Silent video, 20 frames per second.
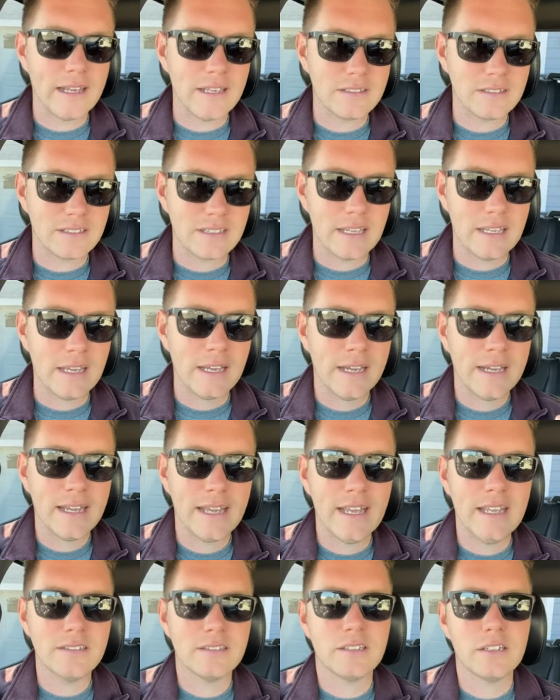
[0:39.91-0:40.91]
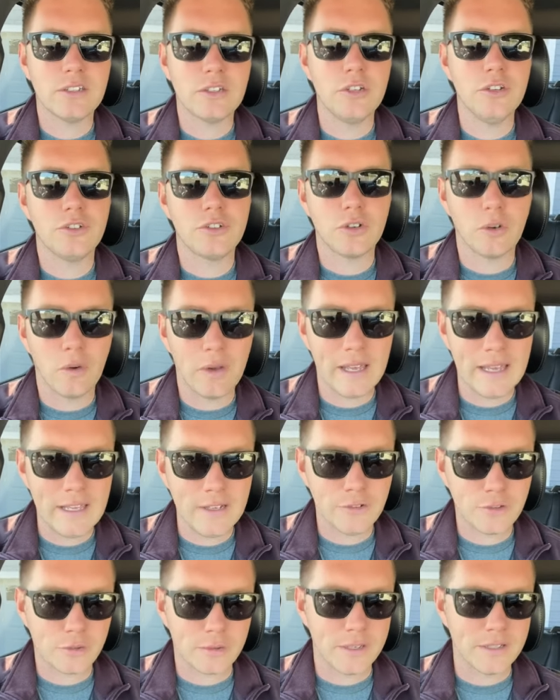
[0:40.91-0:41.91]
is the institutional
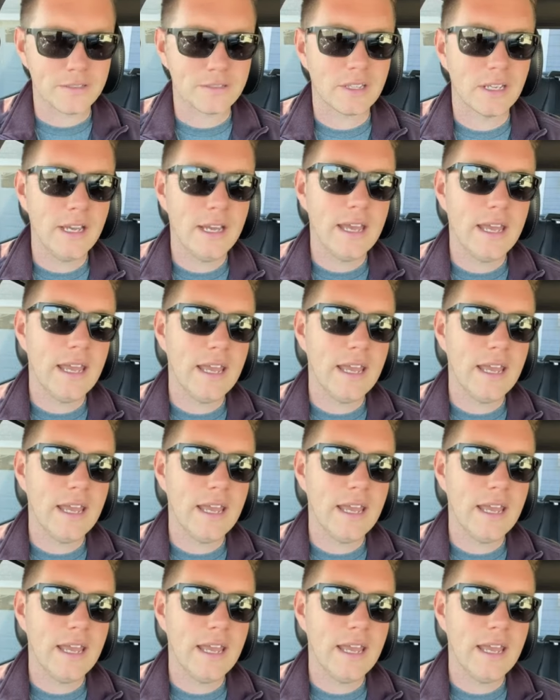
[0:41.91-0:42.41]
interest